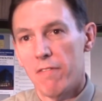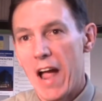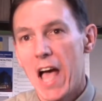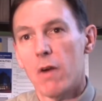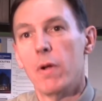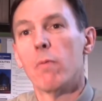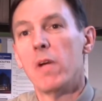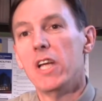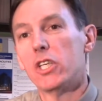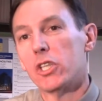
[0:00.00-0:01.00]
for how do we
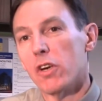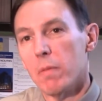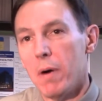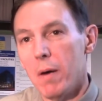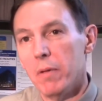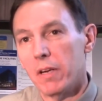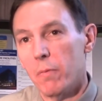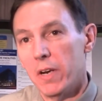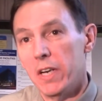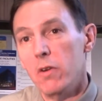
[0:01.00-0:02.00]
reassure the public
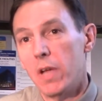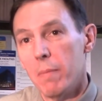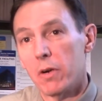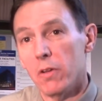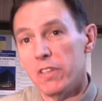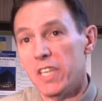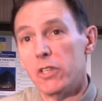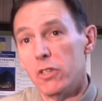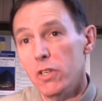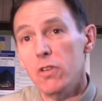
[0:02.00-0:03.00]
when a new chemical is
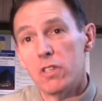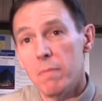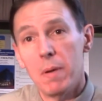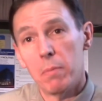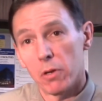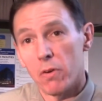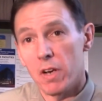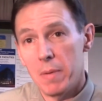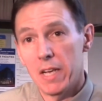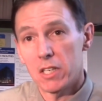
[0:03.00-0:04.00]
introduced and people are
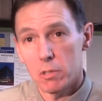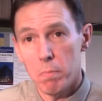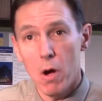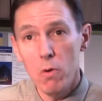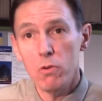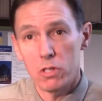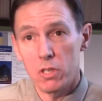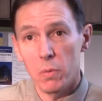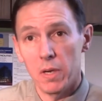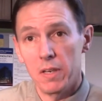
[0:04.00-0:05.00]
going to be
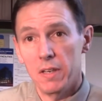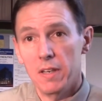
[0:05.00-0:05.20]
exposed to it,